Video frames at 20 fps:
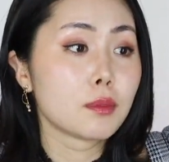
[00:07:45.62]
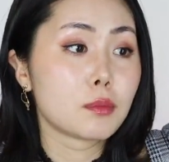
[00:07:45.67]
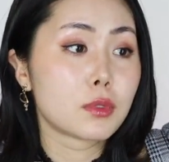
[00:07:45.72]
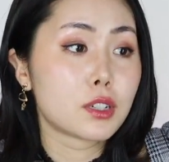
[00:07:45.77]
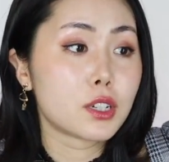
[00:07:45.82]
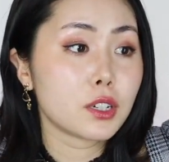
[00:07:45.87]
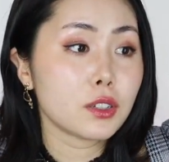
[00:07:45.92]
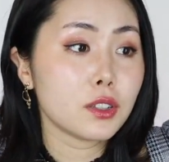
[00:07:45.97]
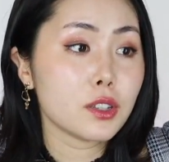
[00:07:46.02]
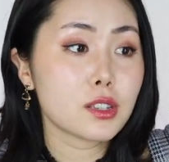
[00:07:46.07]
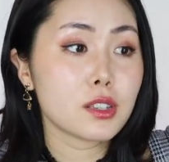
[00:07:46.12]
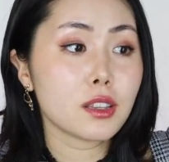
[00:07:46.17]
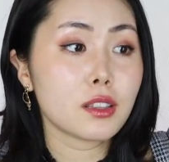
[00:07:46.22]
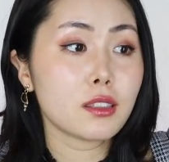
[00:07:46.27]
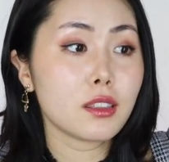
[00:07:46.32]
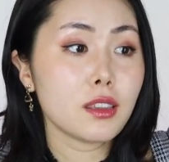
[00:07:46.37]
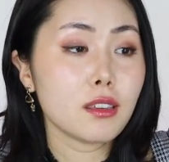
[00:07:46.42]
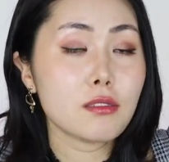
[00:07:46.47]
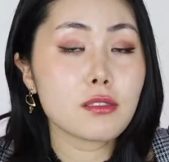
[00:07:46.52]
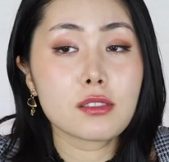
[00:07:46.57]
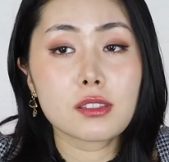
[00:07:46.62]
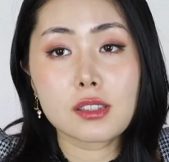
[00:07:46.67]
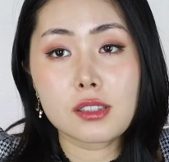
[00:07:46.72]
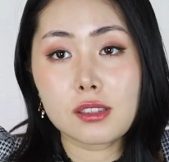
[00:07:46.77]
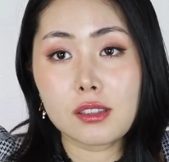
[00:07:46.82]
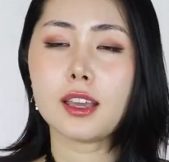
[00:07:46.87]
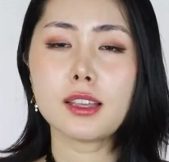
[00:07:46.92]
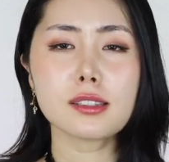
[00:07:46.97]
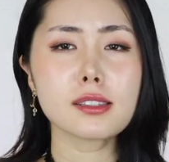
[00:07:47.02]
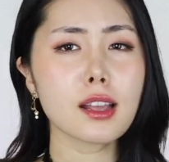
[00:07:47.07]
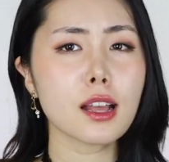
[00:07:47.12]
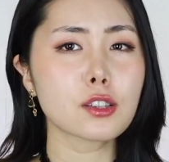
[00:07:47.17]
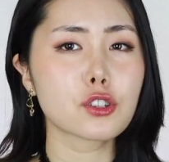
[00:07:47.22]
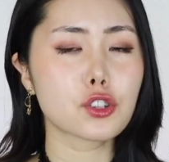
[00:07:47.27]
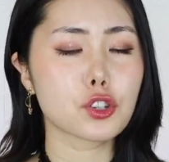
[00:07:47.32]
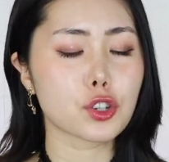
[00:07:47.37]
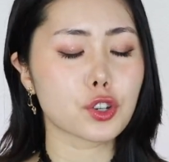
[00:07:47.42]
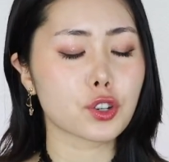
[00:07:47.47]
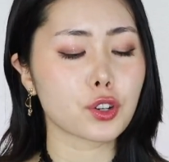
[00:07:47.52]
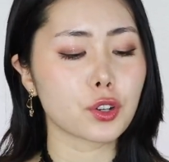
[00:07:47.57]
materialistic things. I guess that's
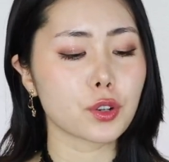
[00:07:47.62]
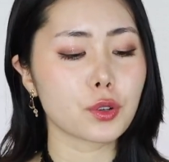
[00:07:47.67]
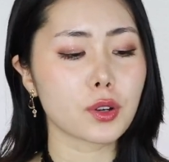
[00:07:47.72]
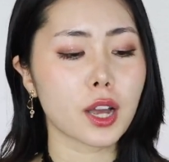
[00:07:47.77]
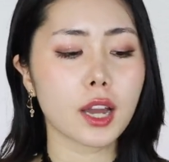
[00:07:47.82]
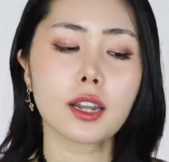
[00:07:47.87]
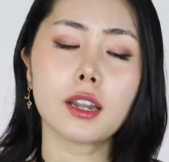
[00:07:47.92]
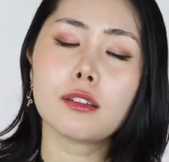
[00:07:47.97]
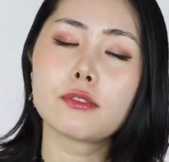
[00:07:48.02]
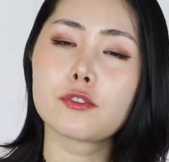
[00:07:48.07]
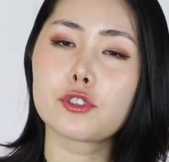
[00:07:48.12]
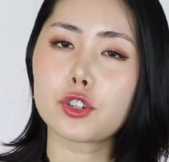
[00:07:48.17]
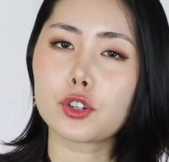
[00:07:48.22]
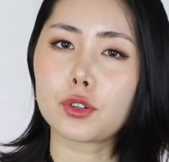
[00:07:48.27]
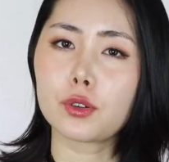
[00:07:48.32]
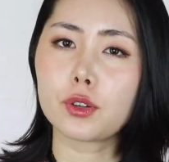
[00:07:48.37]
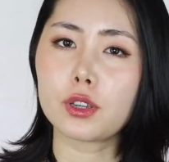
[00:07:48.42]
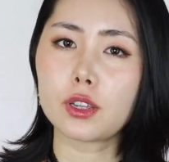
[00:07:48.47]
true, kind of true.